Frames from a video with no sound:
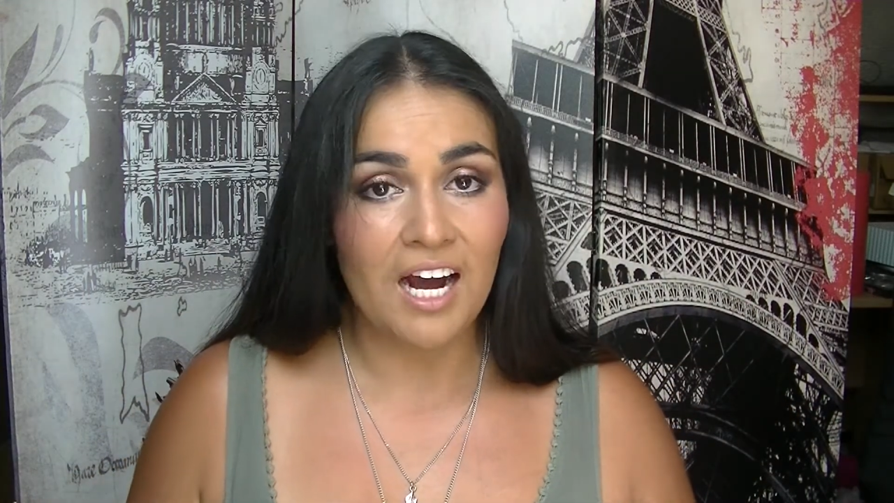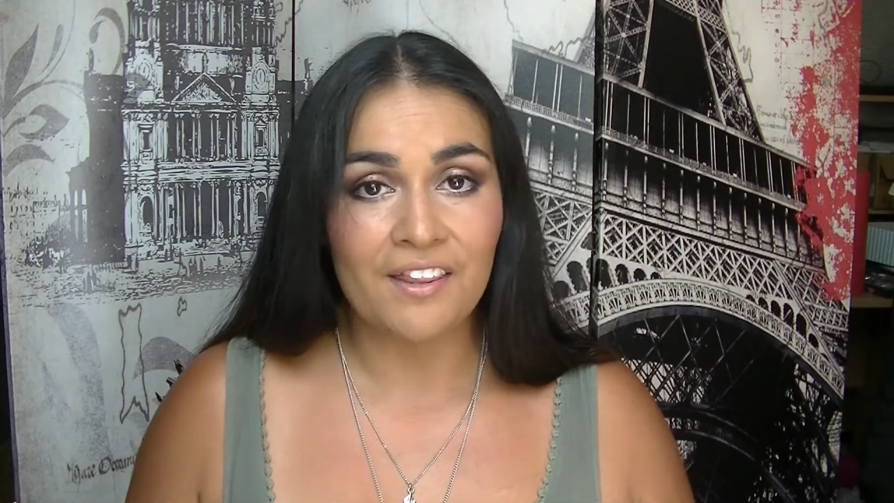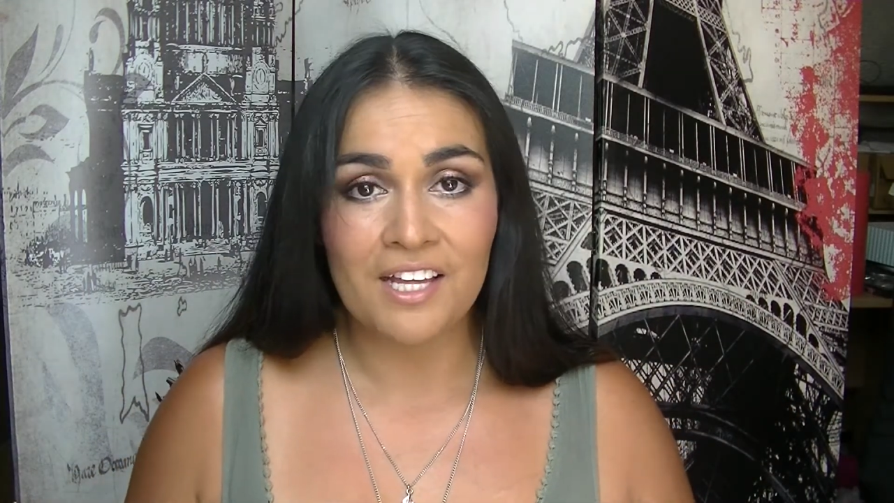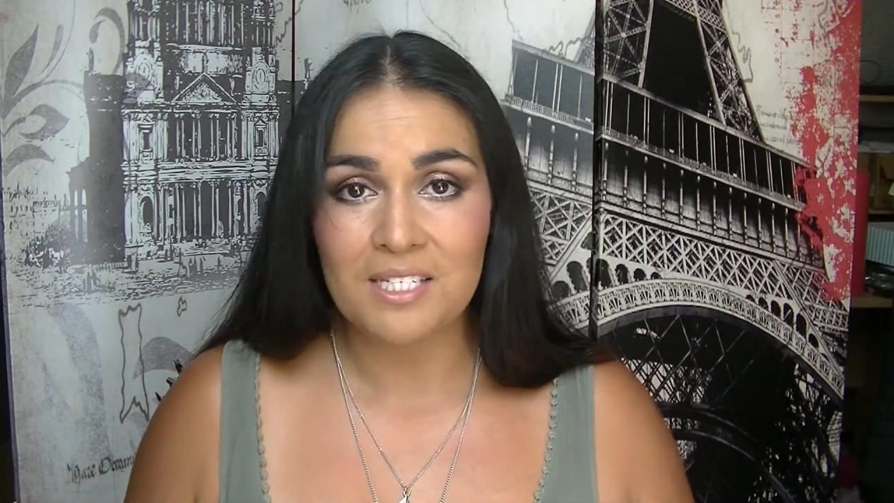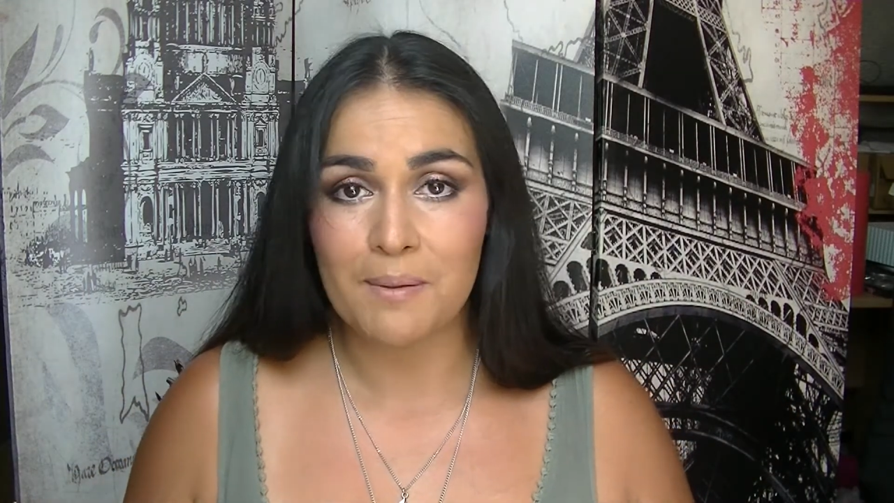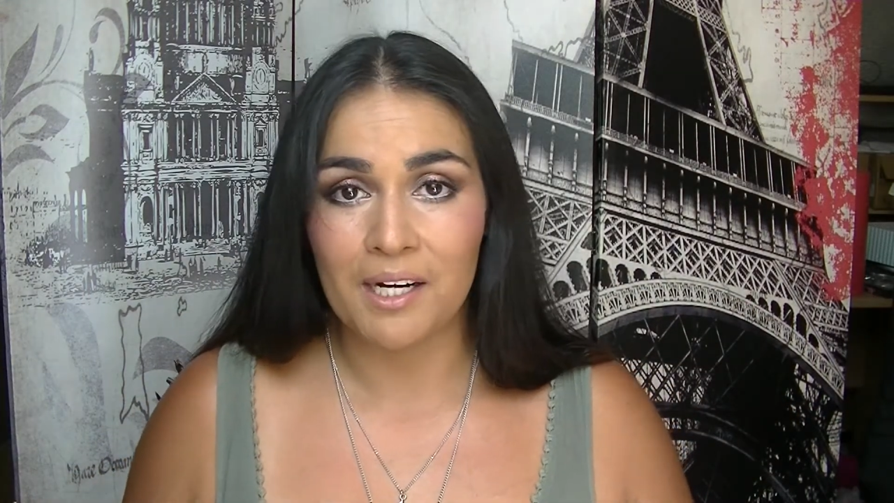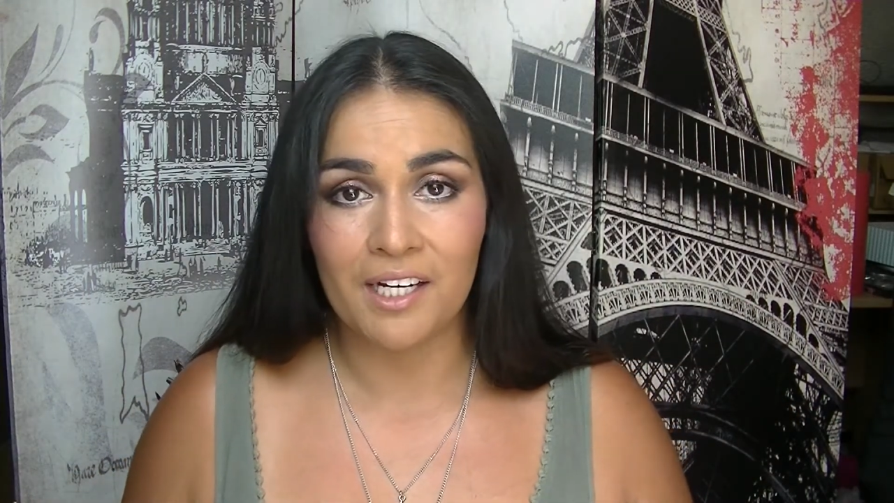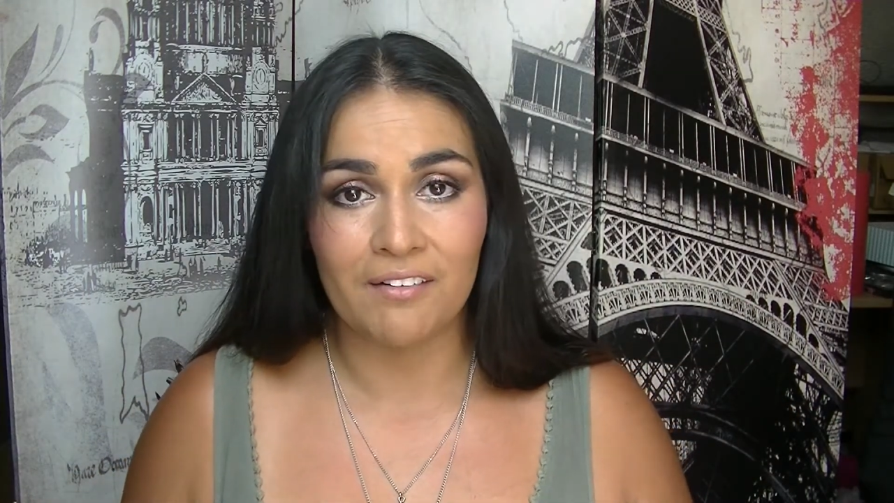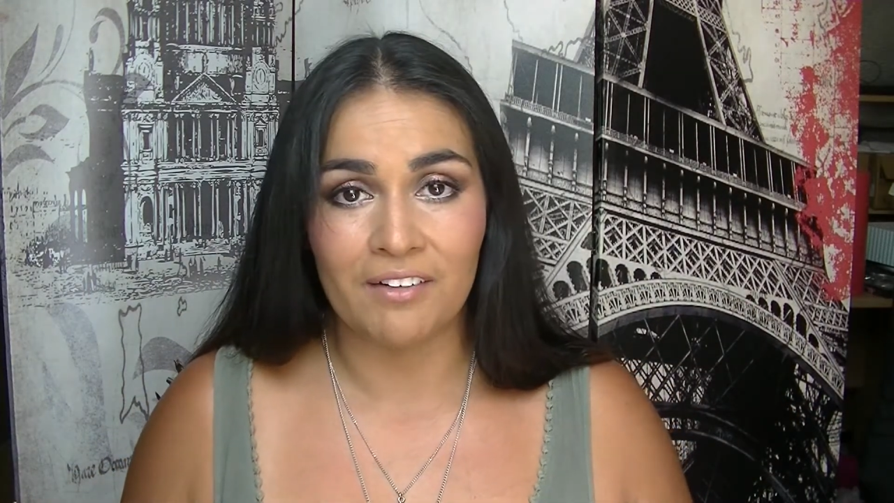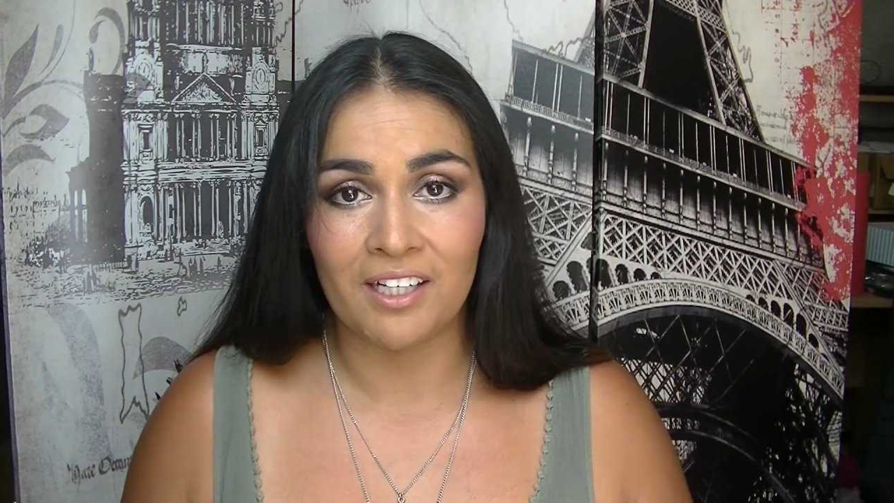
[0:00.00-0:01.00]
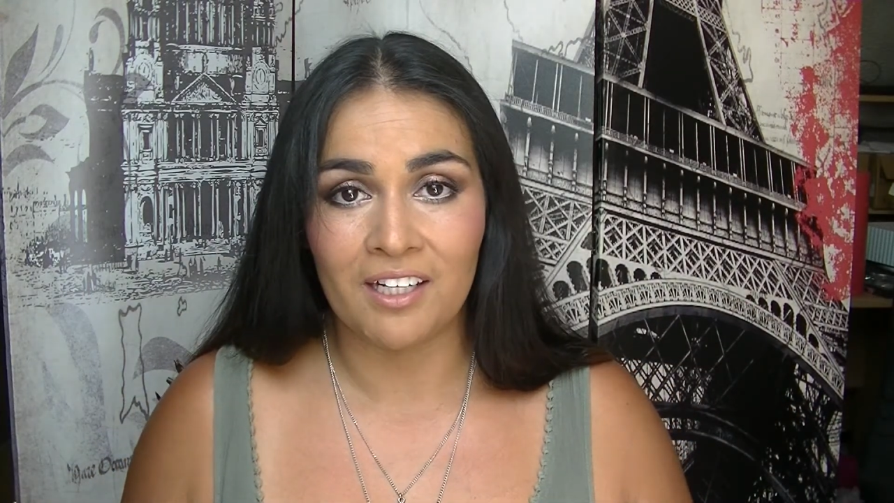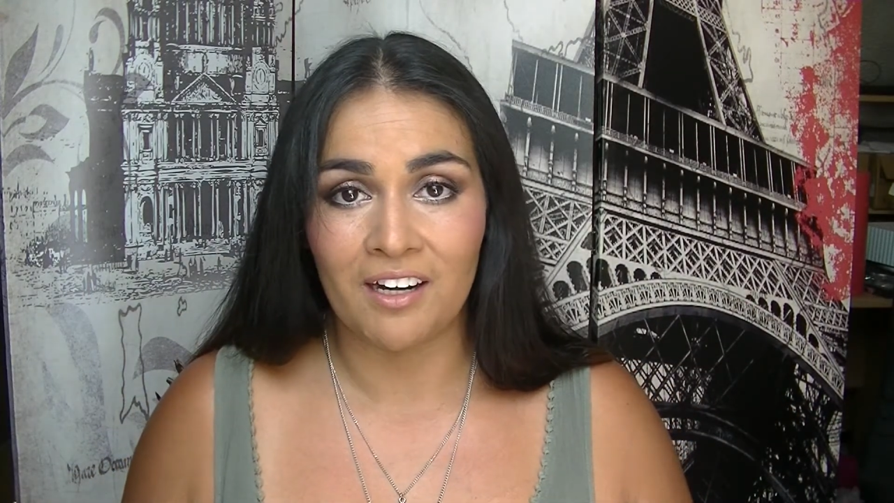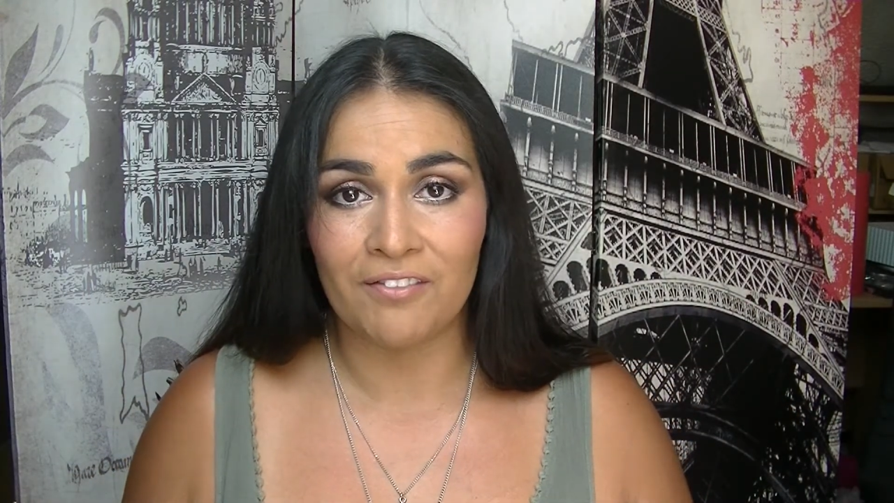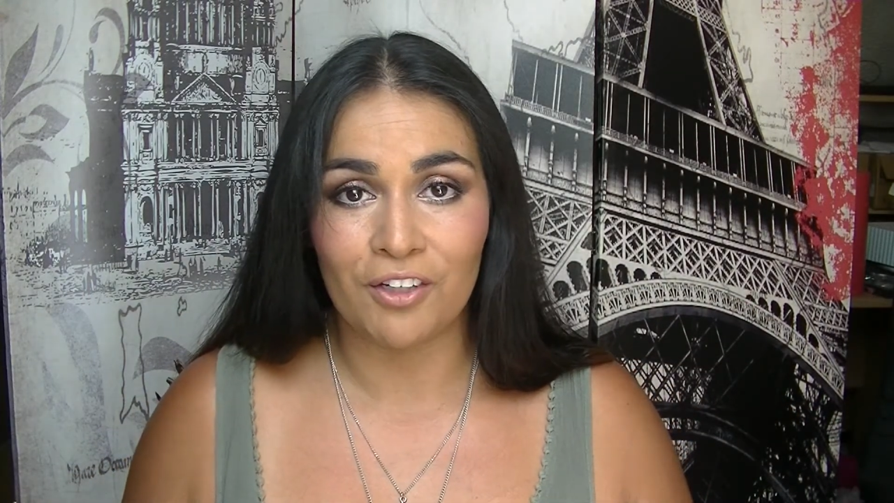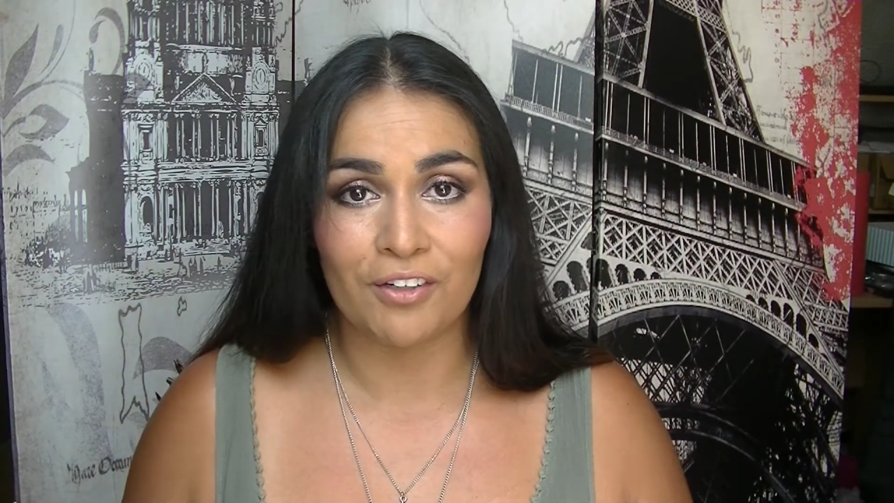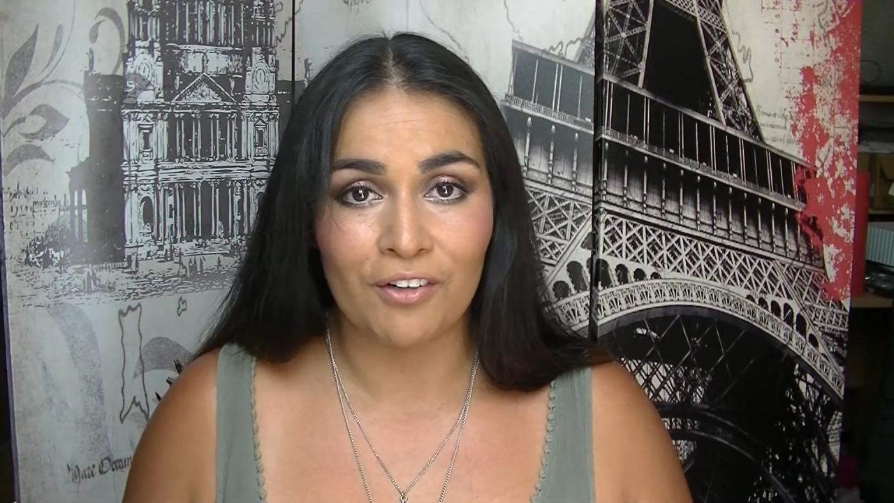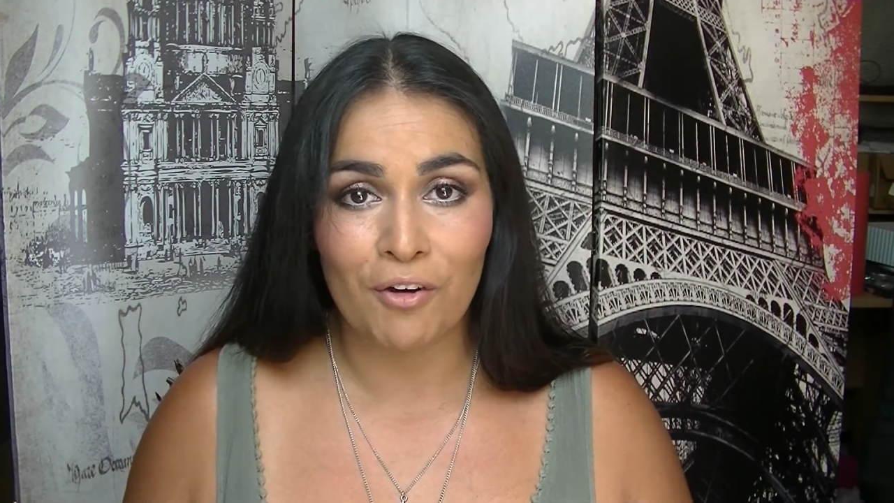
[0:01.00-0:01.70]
That's about it, really. I've got